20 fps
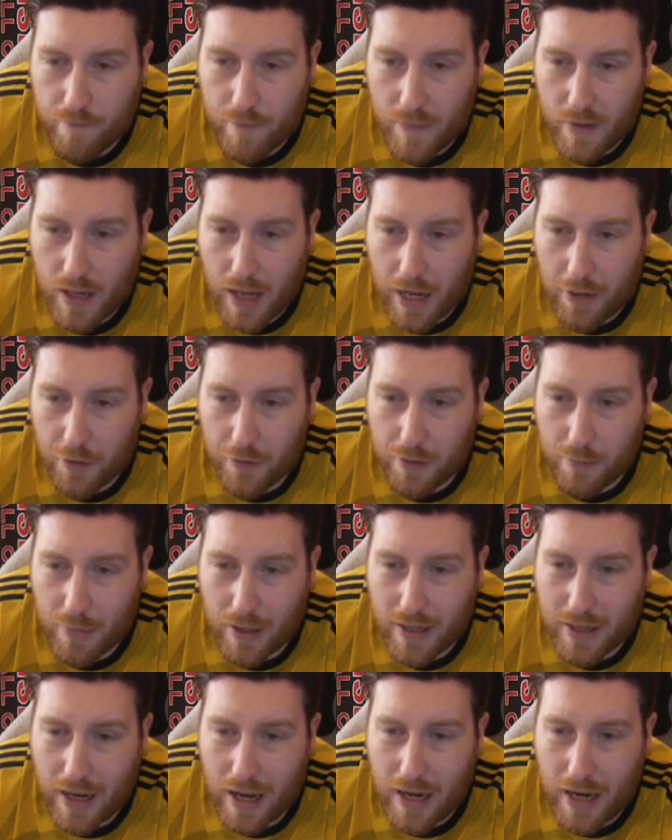I don't think Man
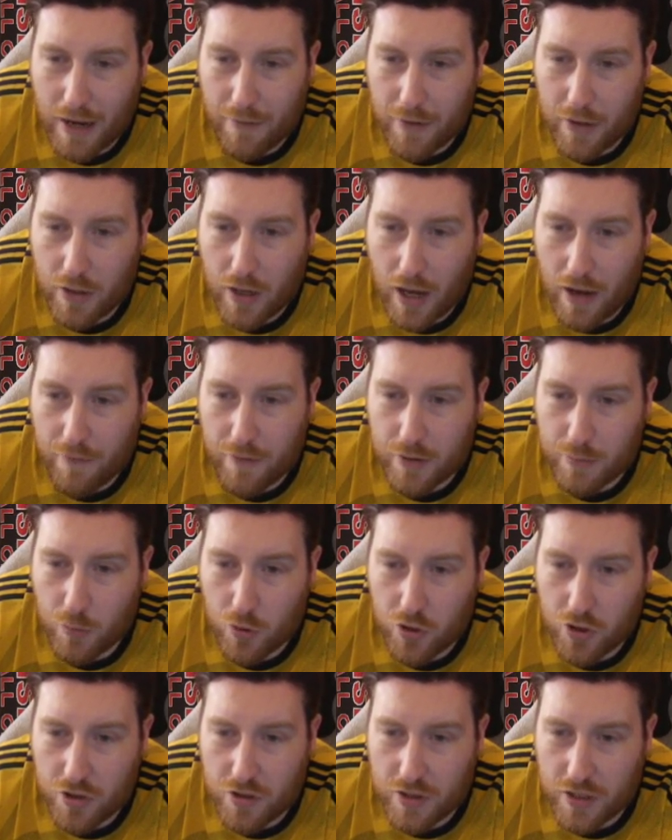United have as
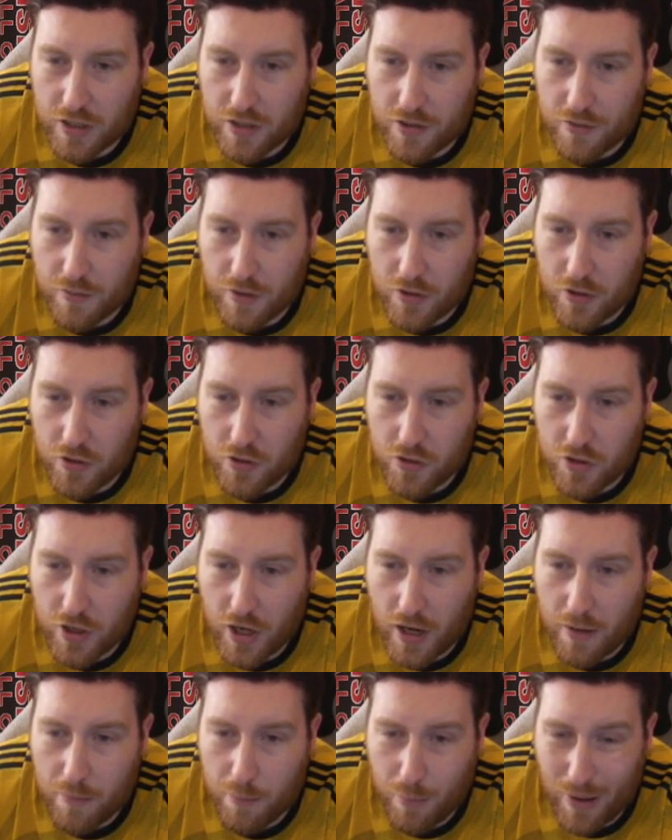much as these 3 just
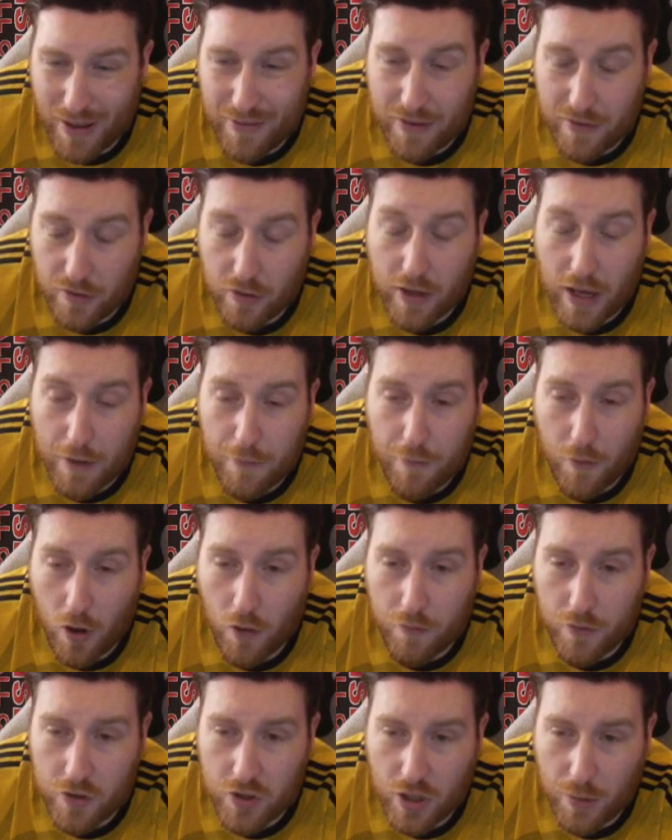yet, but I think they'll get
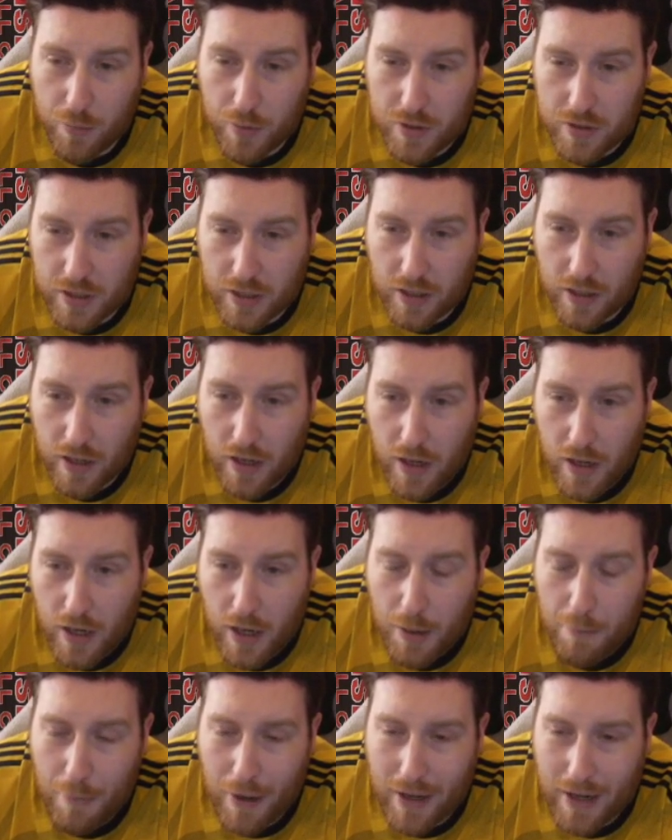4th in Champions League.
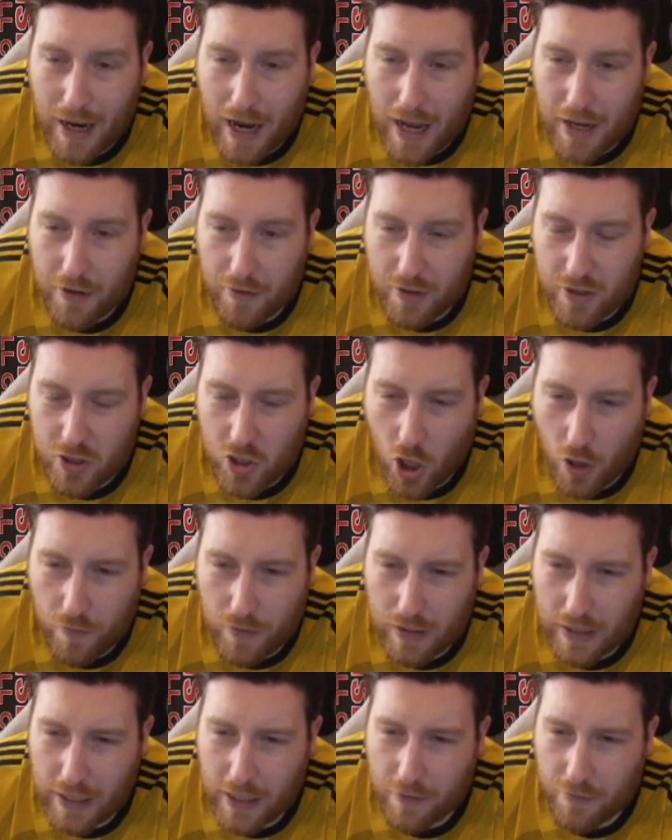Man United are in sort of a
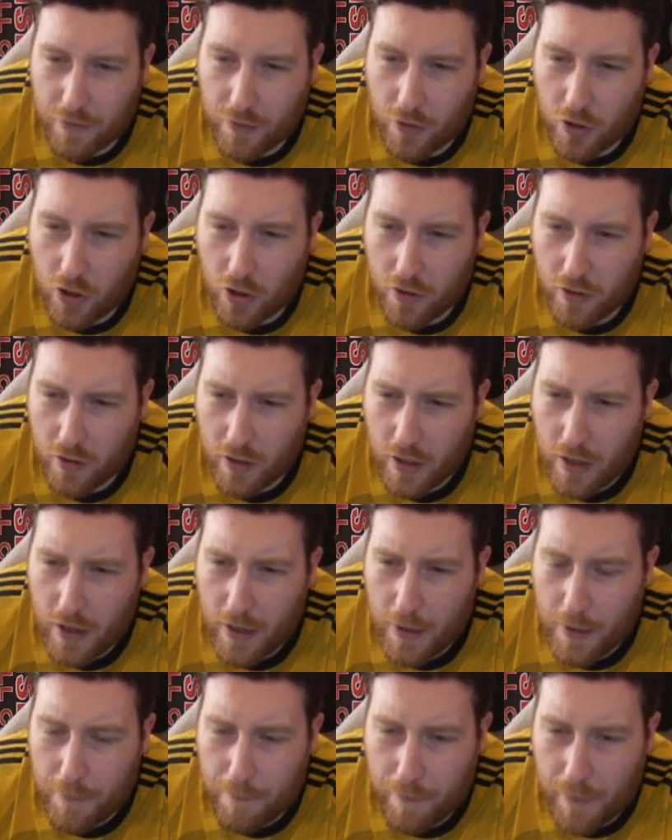league of their own.
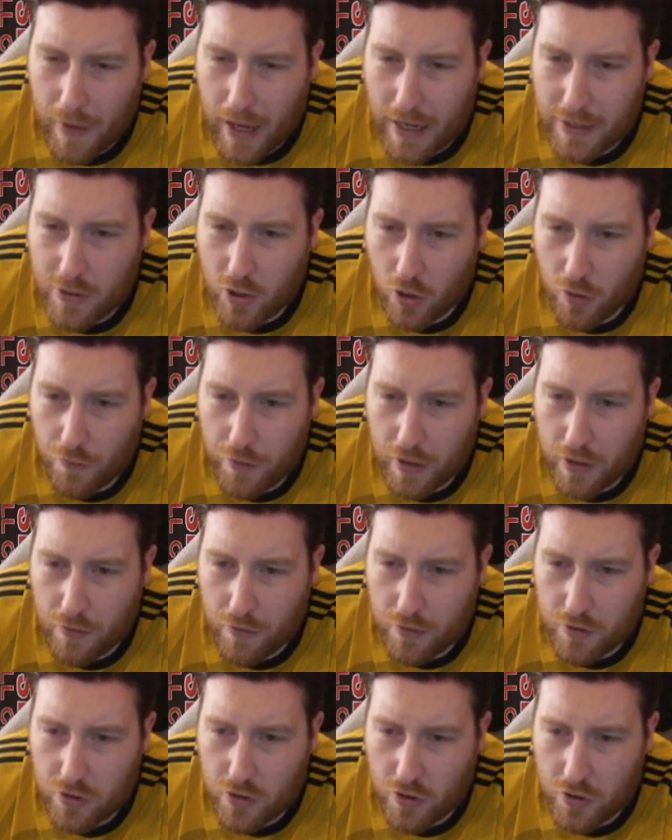I don't think they're
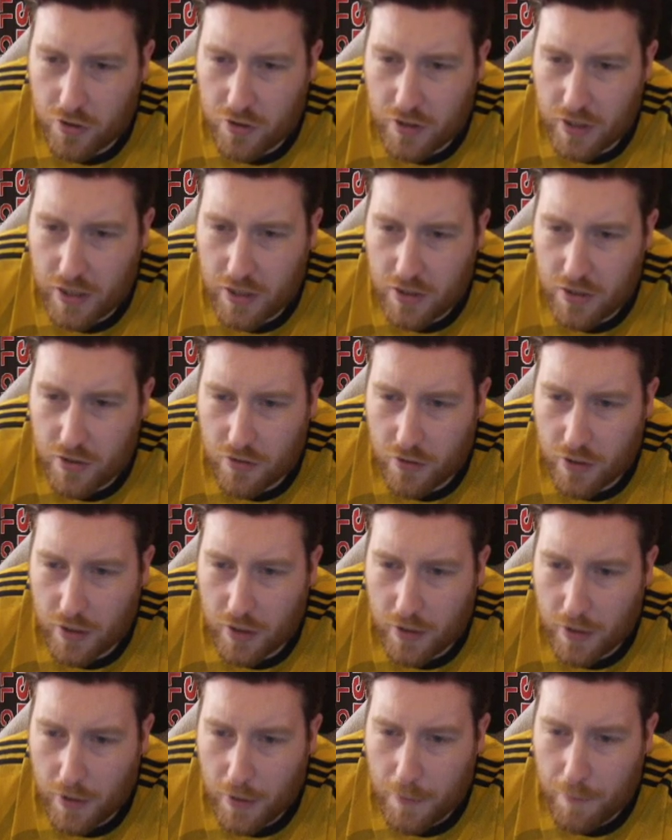as good as these
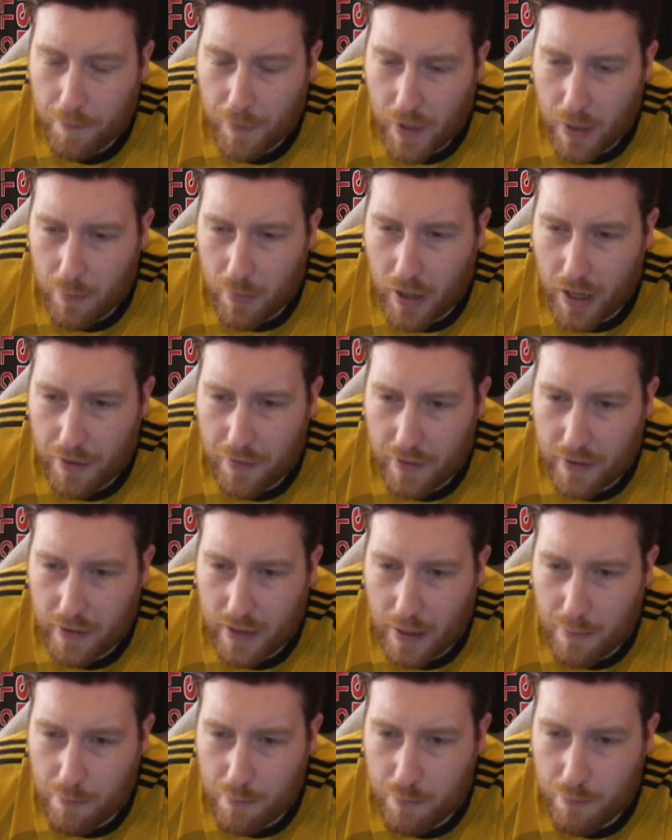3, but I think
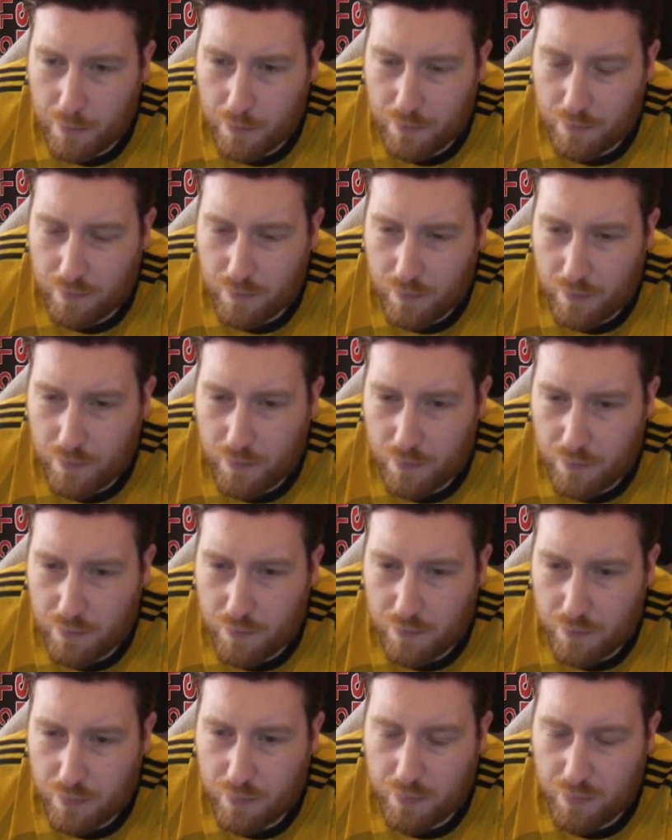they're
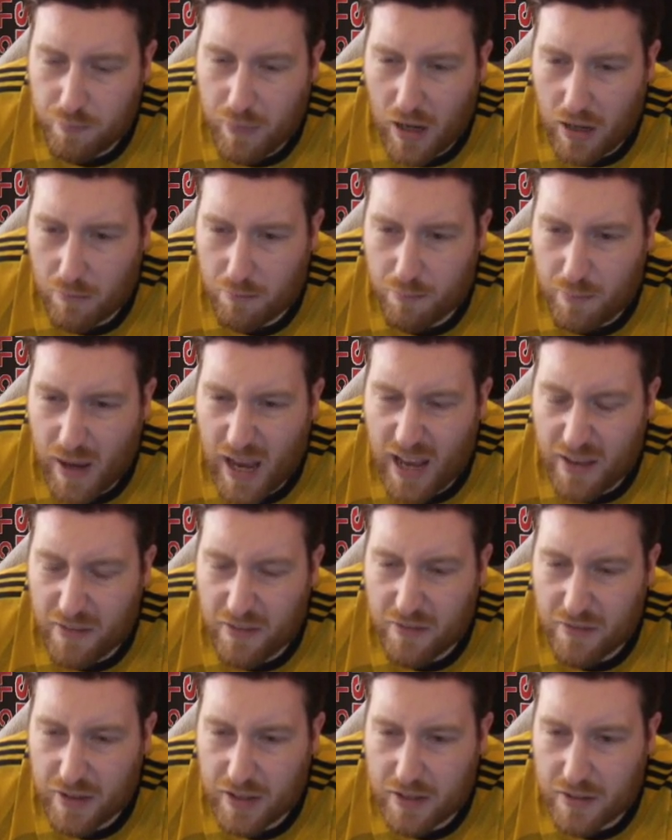better
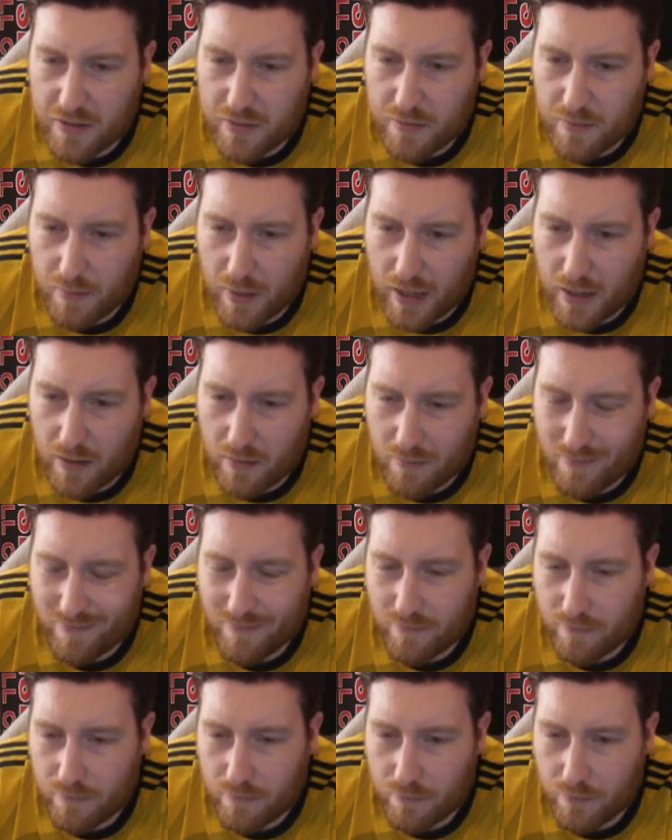than these, like,
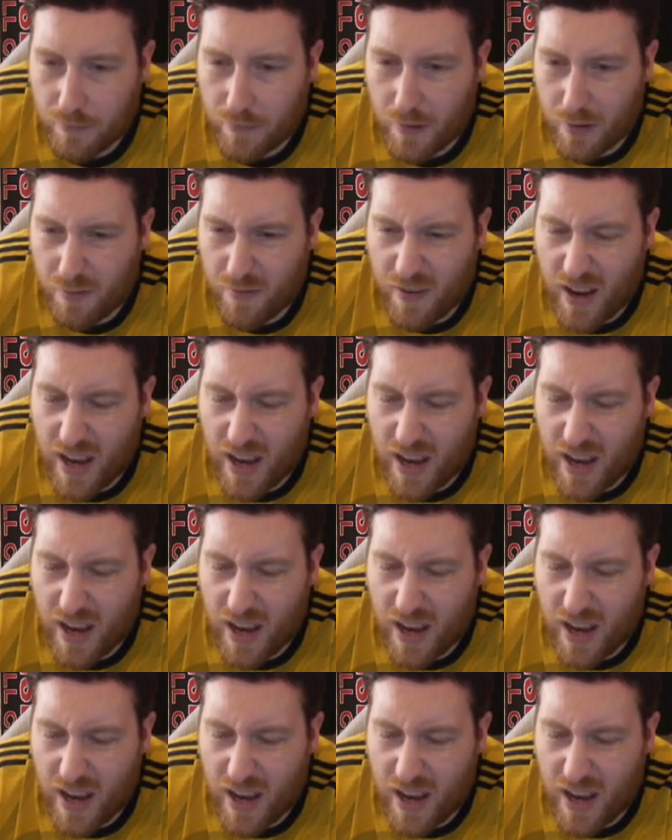a fair